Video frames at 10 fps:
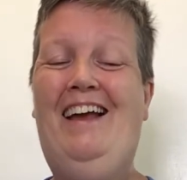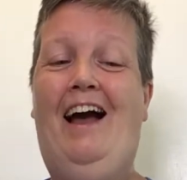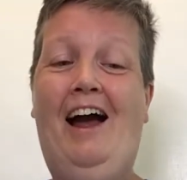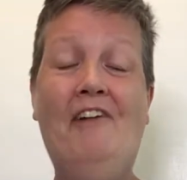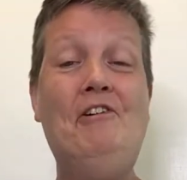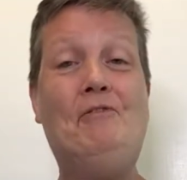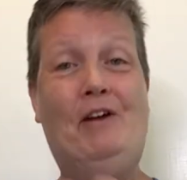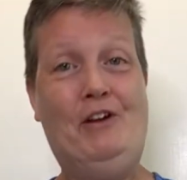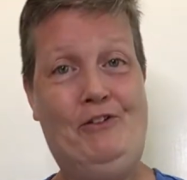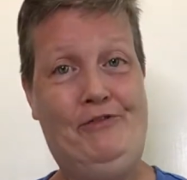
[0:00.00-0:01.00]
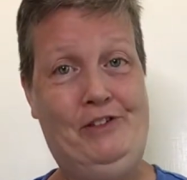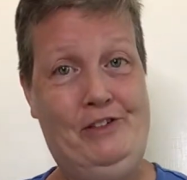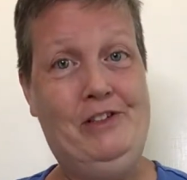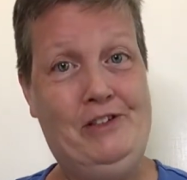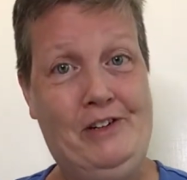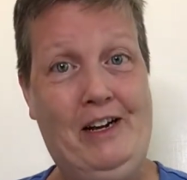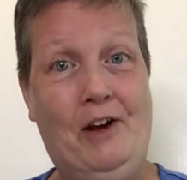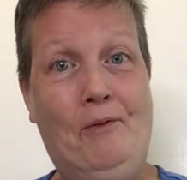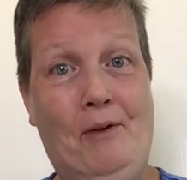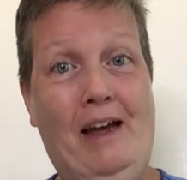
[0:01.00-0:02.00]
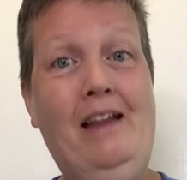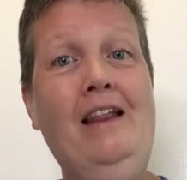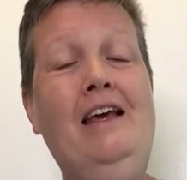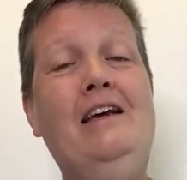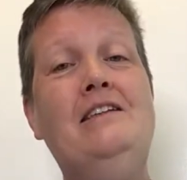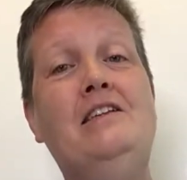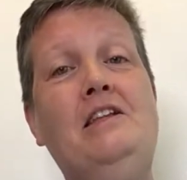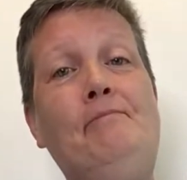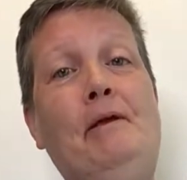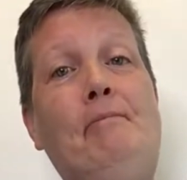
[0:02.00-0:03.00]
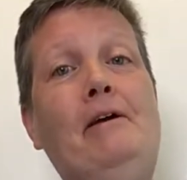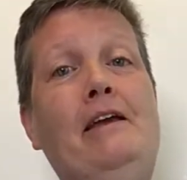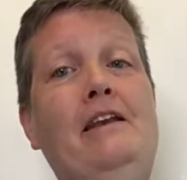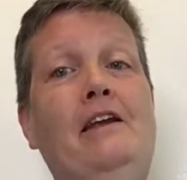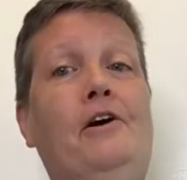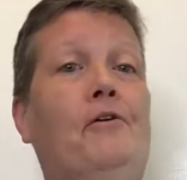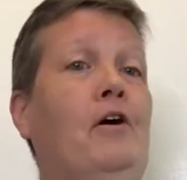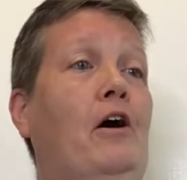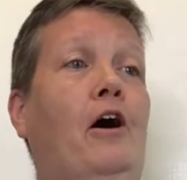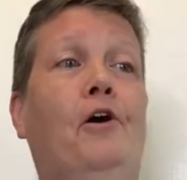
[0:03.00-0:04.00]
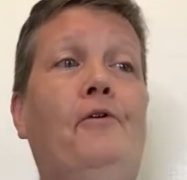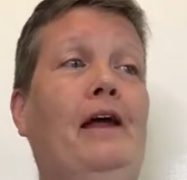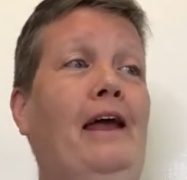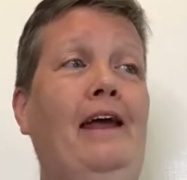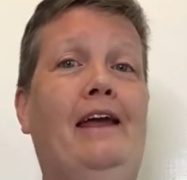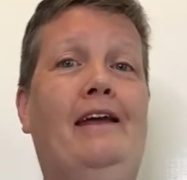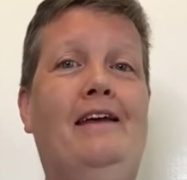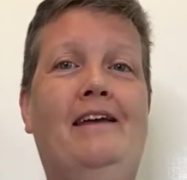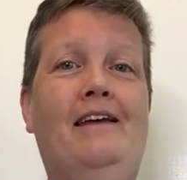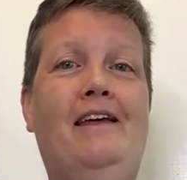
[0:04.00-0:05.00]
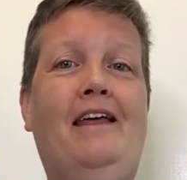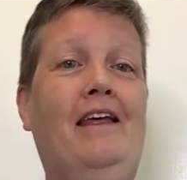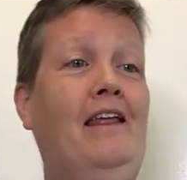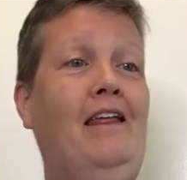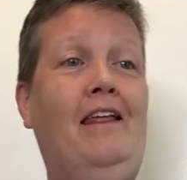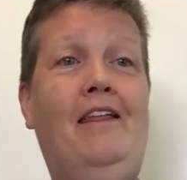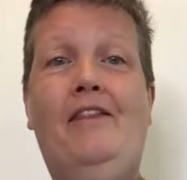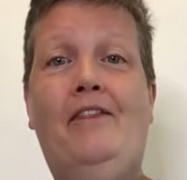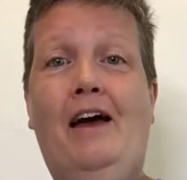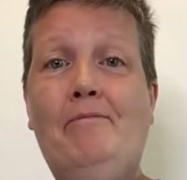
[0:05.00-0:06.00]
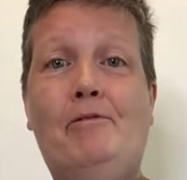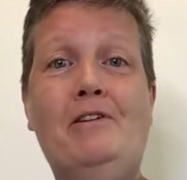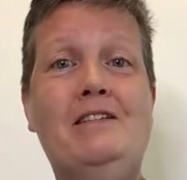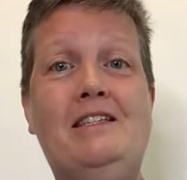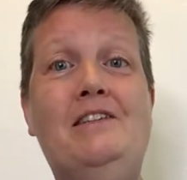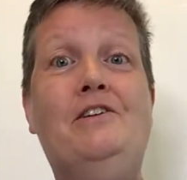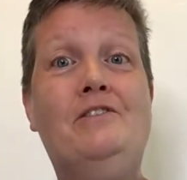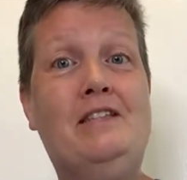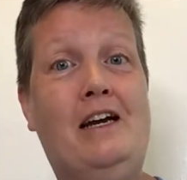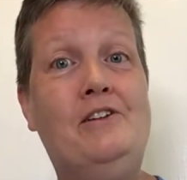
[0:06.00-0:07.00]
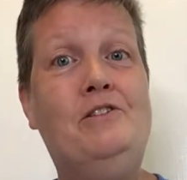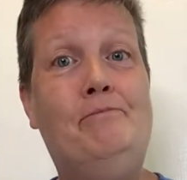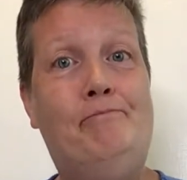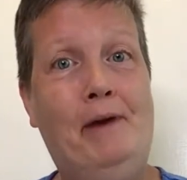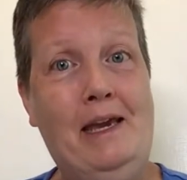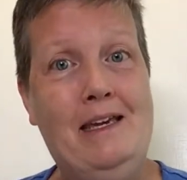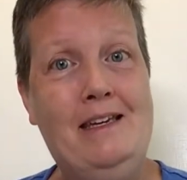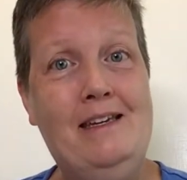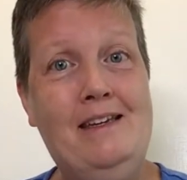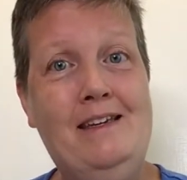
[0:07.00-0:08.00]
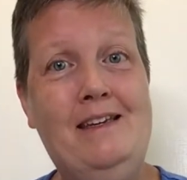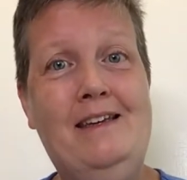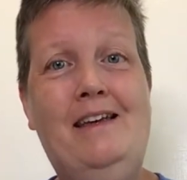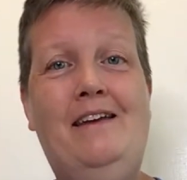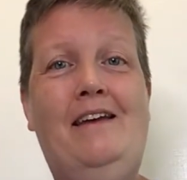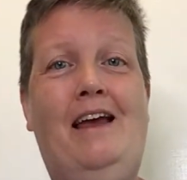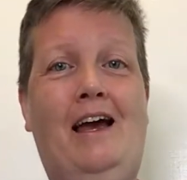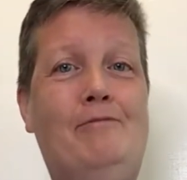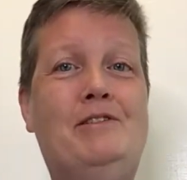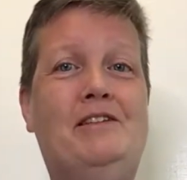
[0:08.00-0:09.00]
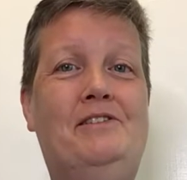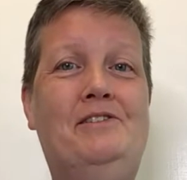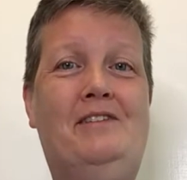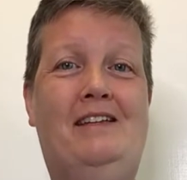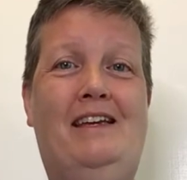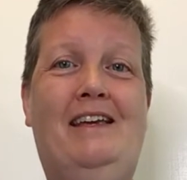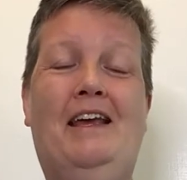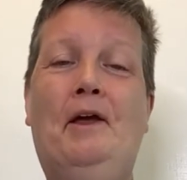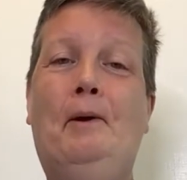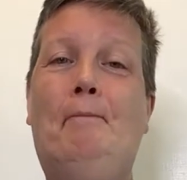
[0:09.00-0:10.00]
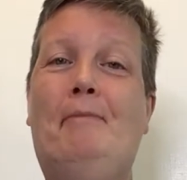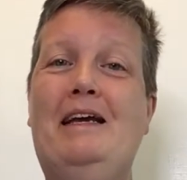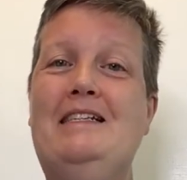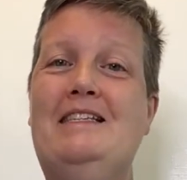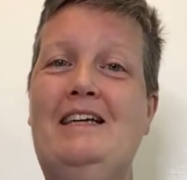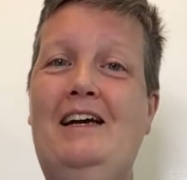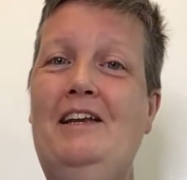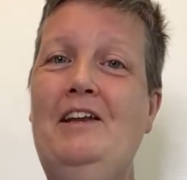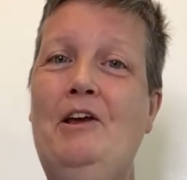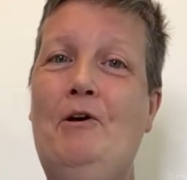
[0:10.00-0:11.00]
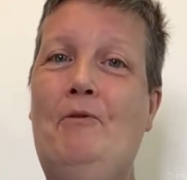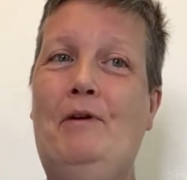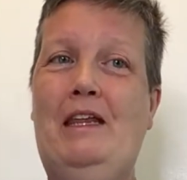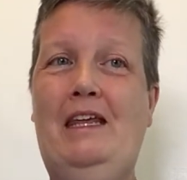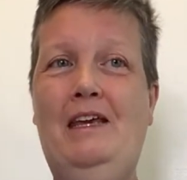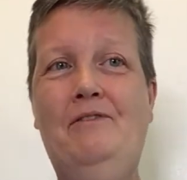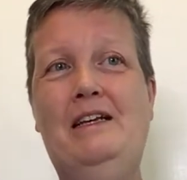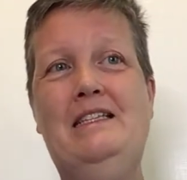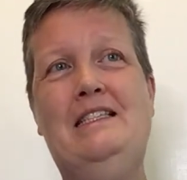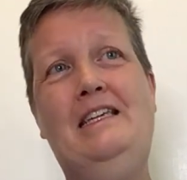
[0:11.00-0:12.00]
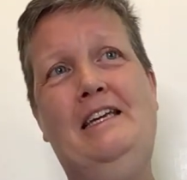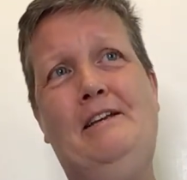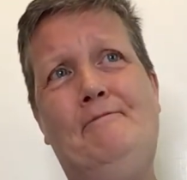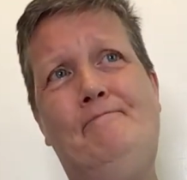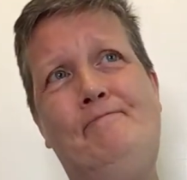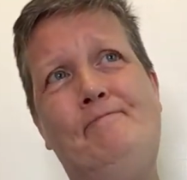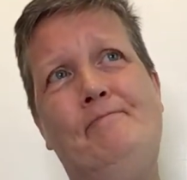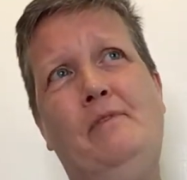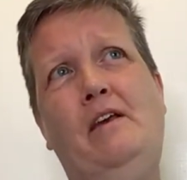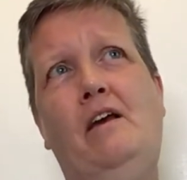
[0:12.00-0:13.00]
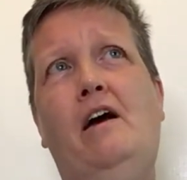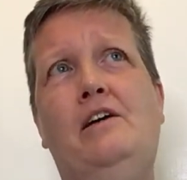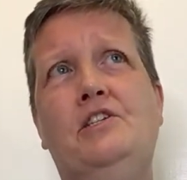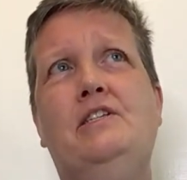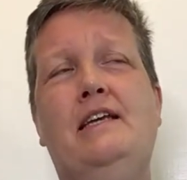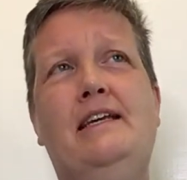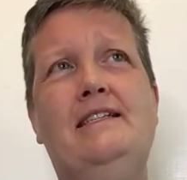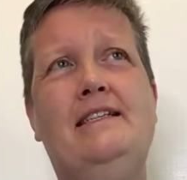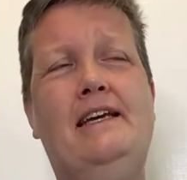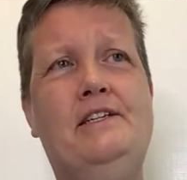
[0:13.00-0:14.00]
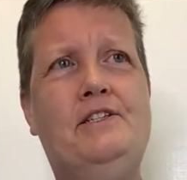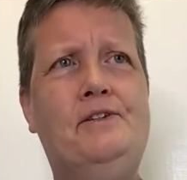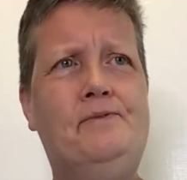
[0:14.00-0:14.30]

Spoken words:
I would want your food to turn out well so that people can know, oh hey, that person knows how to bake. Absolutely. My son, when he was in, I'll just say his age,